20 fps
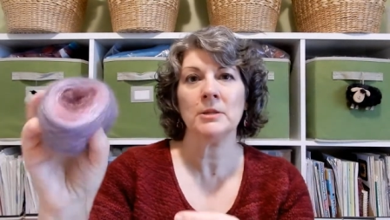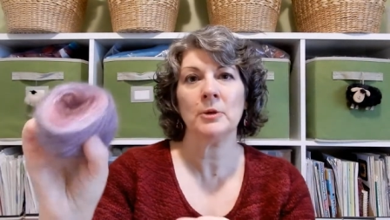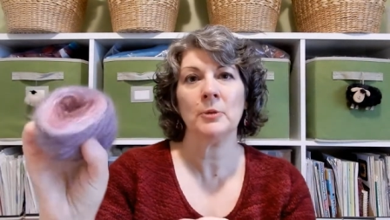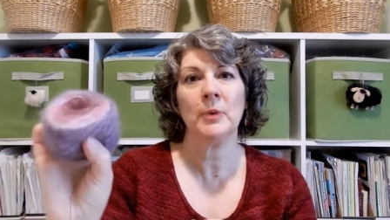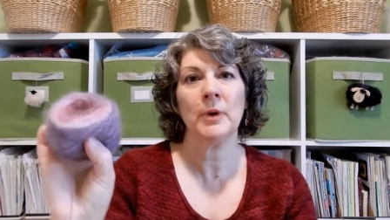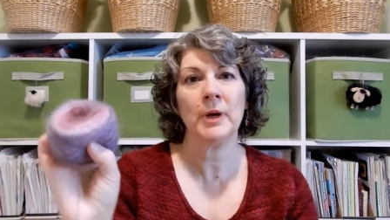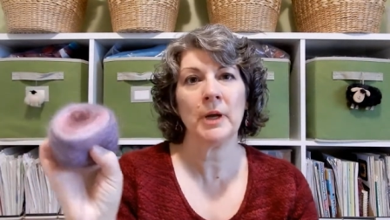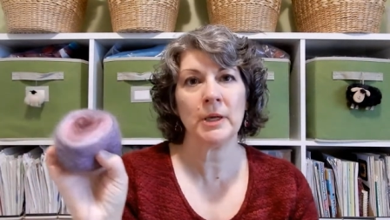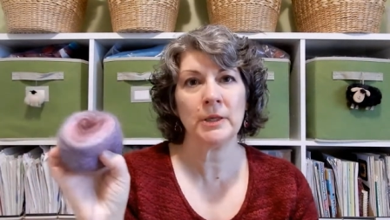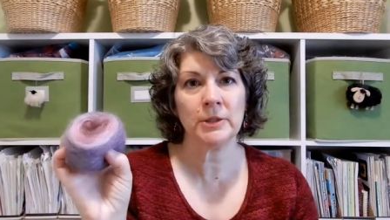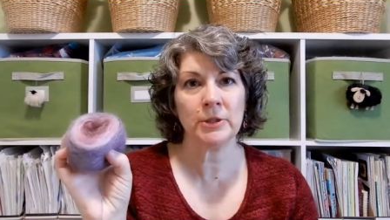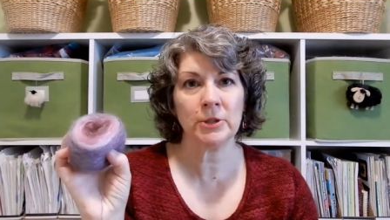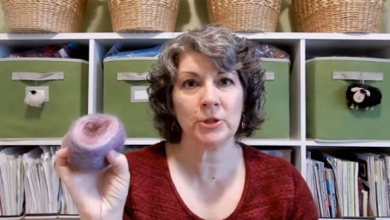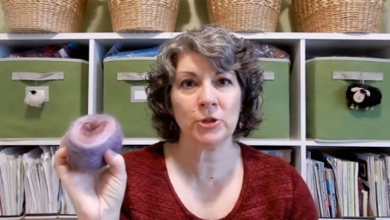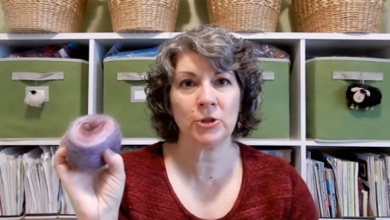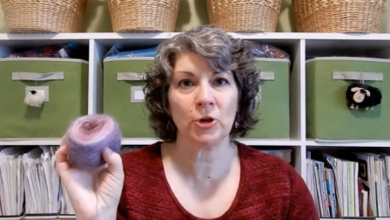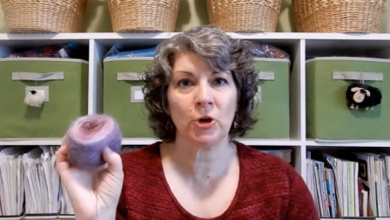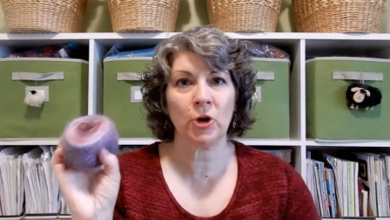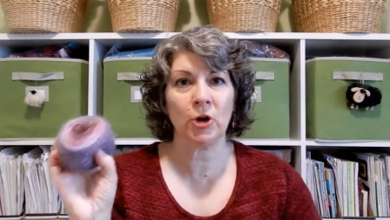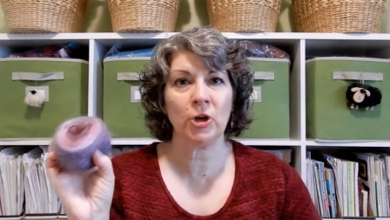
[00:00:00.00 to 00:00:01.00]
So when I
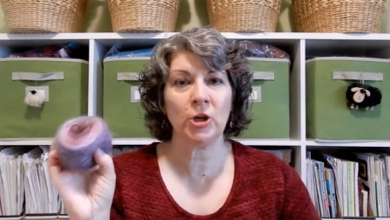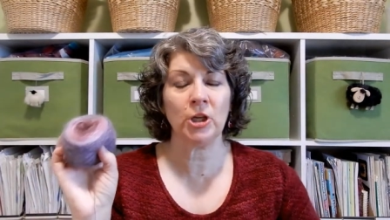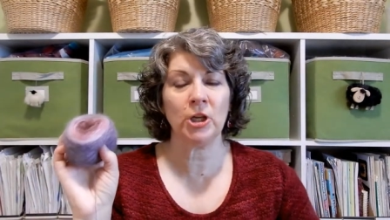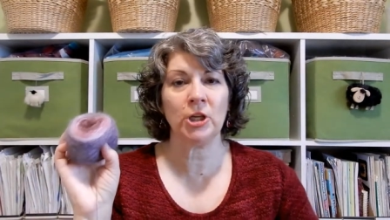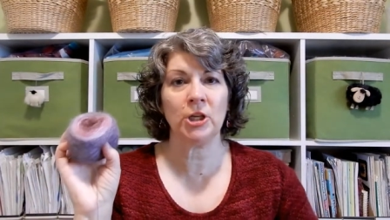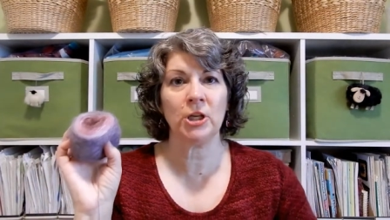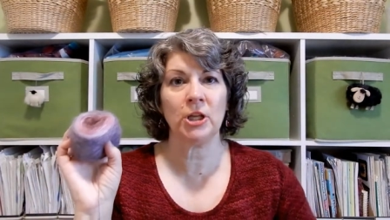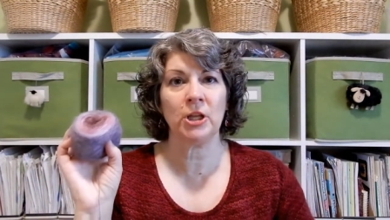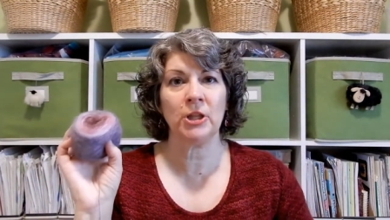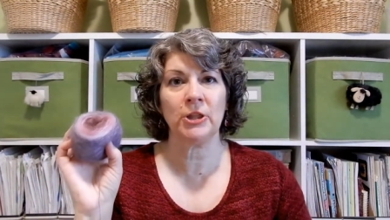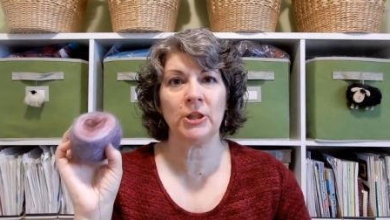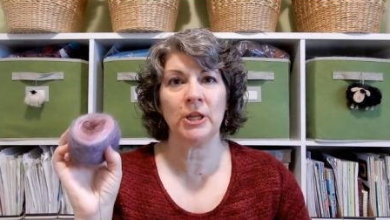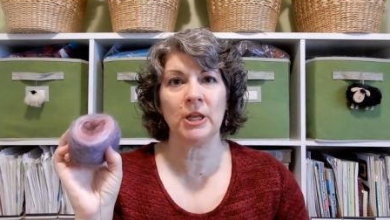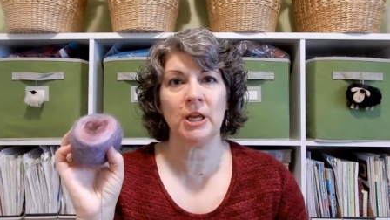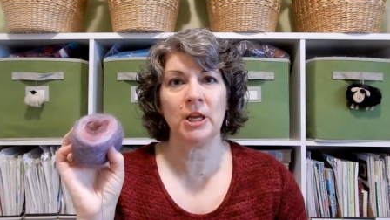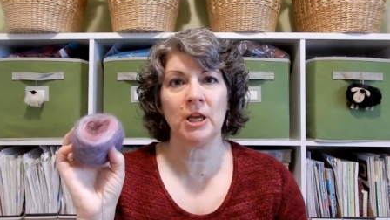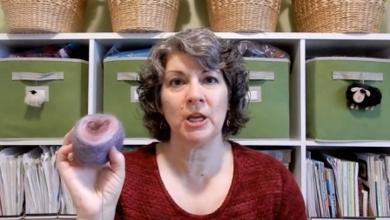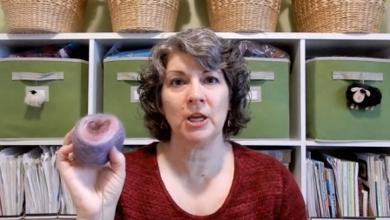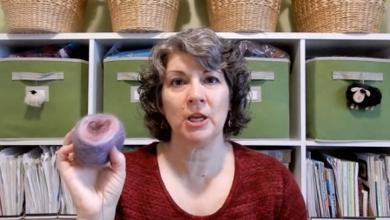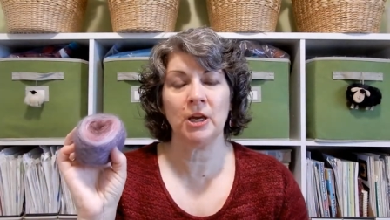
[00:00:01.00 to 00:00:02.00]
started
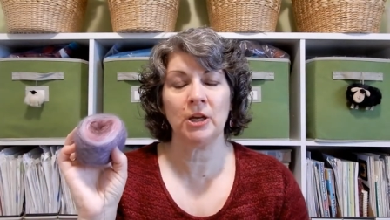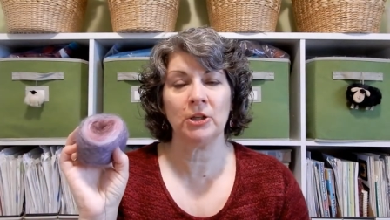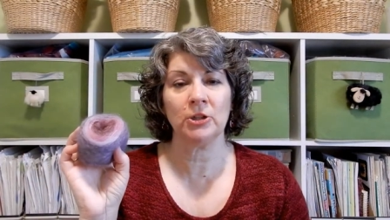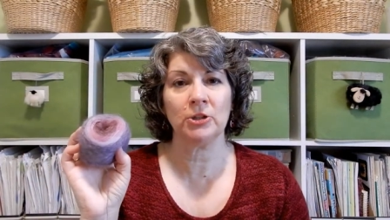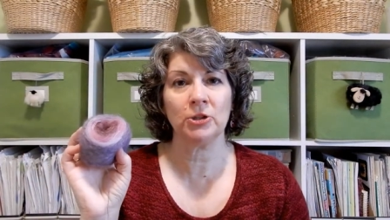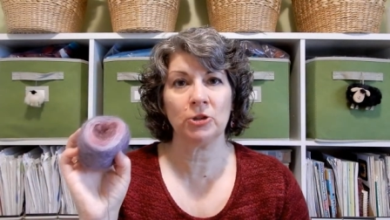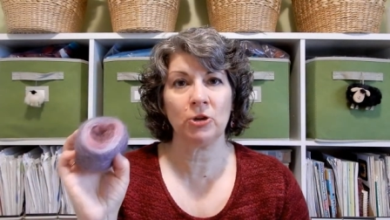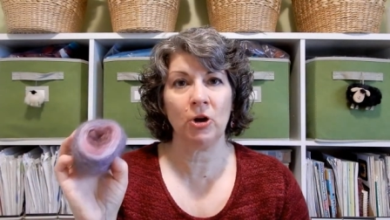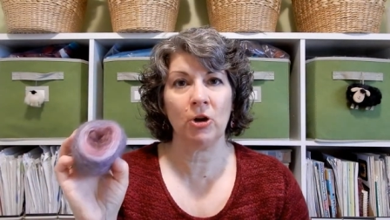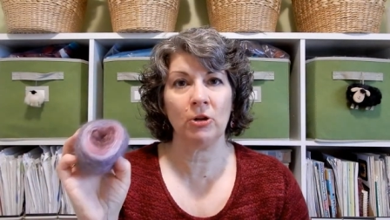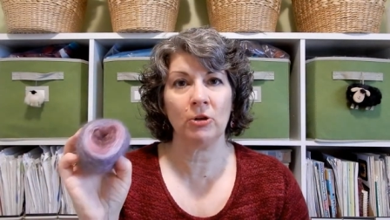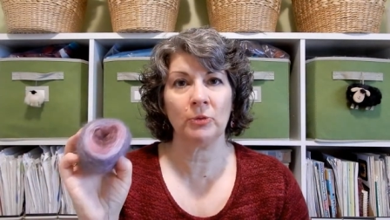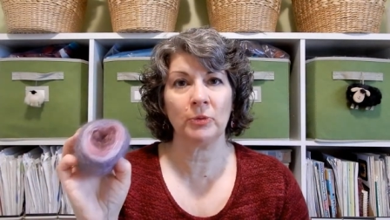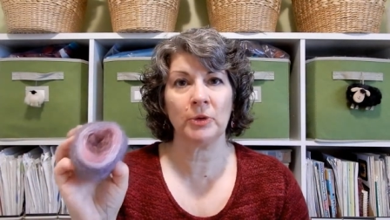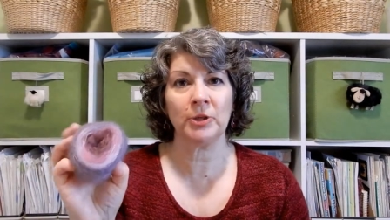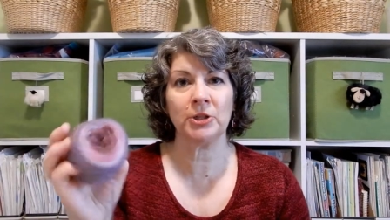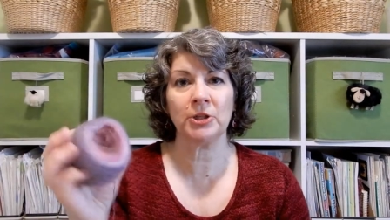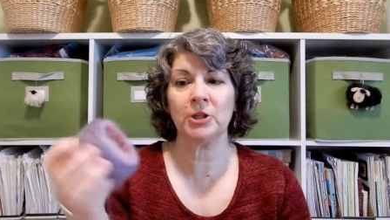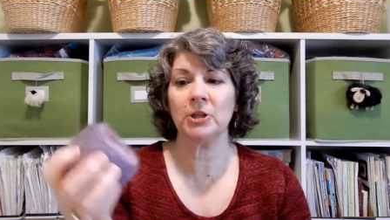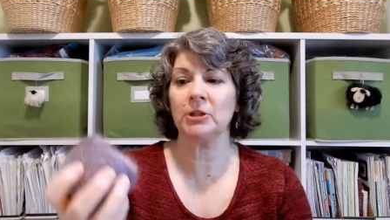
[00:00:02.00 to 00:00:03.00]
the shawl
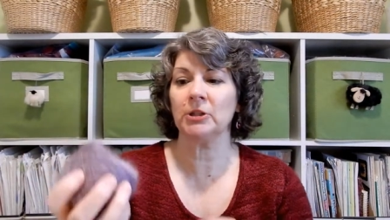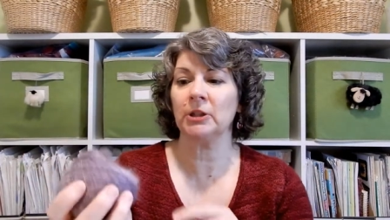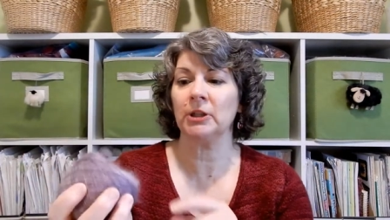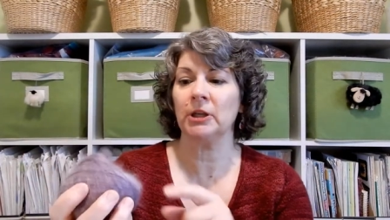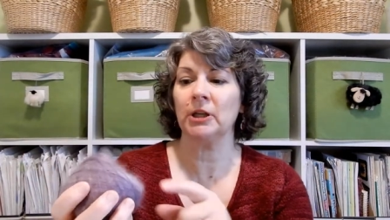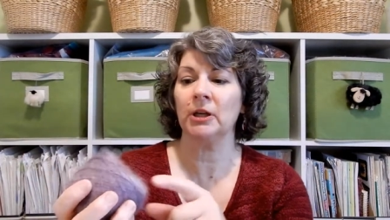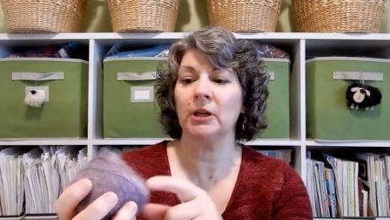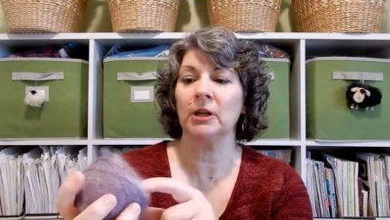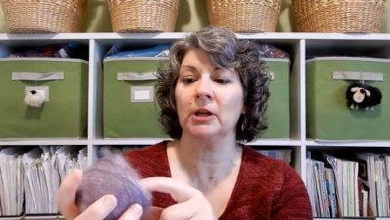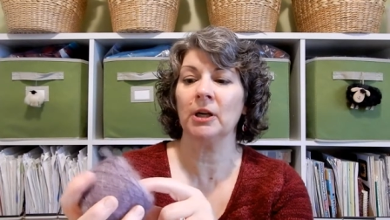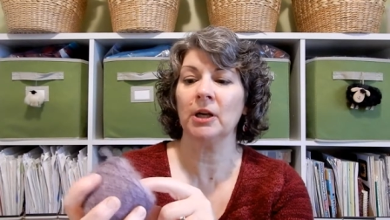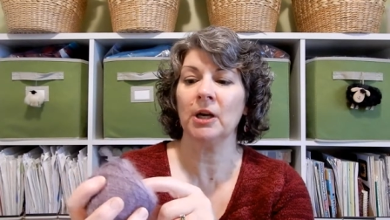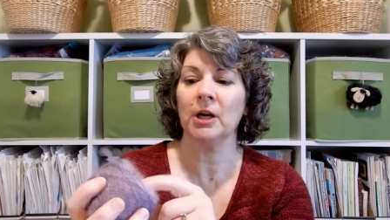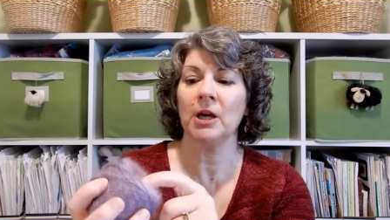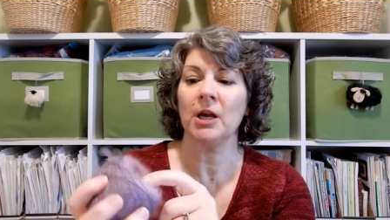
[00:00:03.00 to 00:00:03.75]
originally,